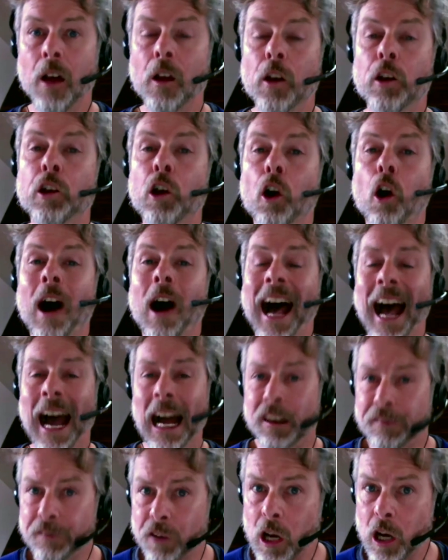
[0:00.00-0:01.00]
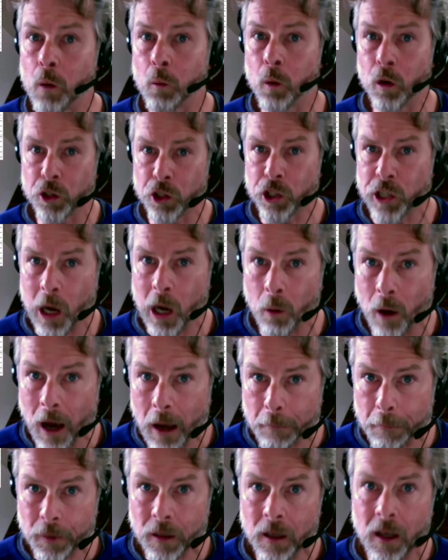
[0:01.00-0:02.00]
your advert would show
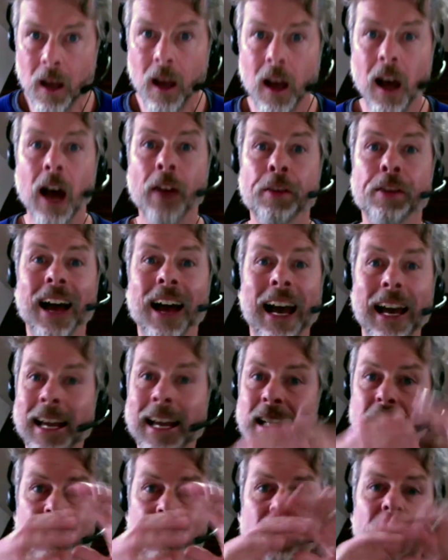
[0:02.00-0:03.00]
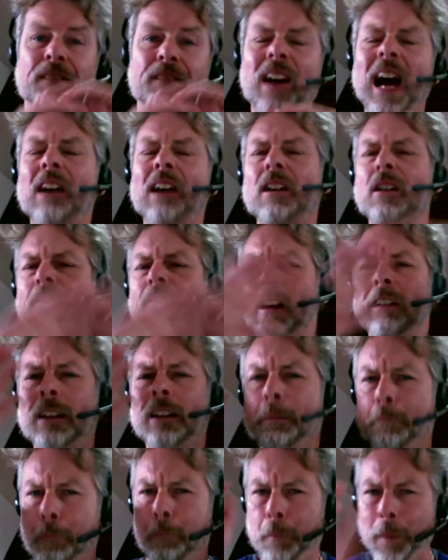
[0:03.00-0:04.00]
up. And that is the very,
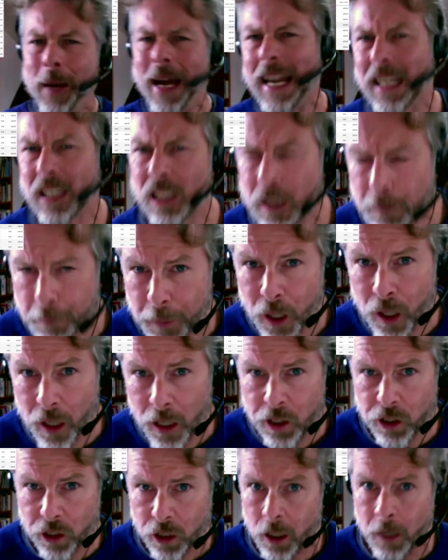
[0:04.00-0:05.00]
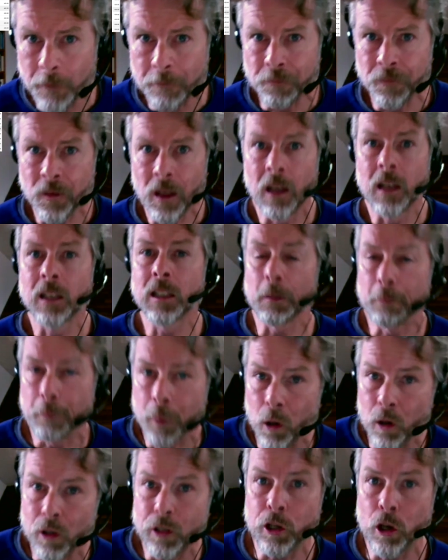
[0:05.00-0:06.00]
very best person to
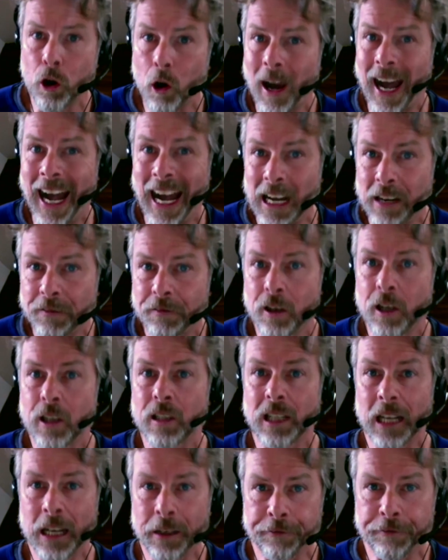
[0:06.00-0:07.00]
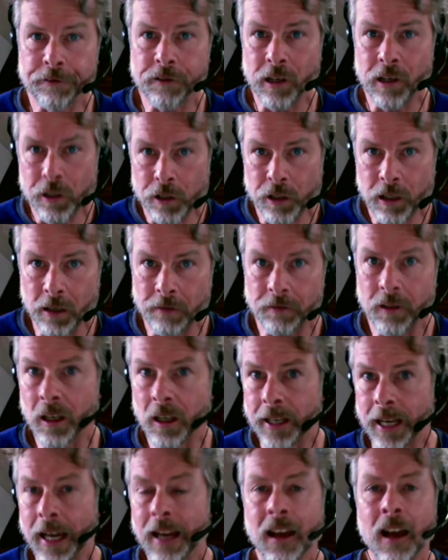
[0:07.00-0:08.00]
put your advert in front of,
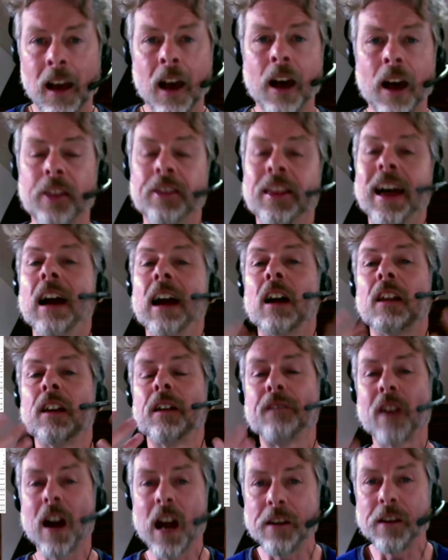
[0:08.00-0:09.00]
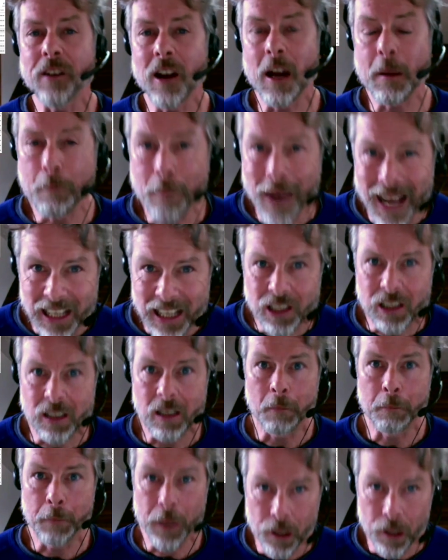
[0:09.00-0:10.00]
okay? They are the very, very
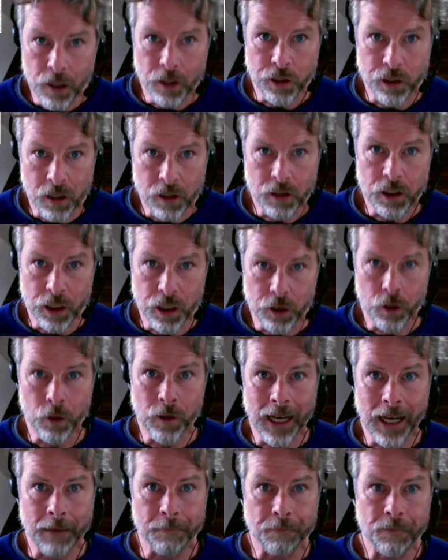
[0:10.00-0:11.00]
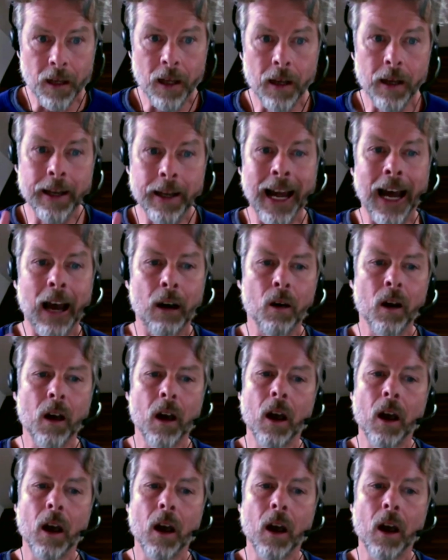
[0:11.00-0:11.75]
best person to do that. Now,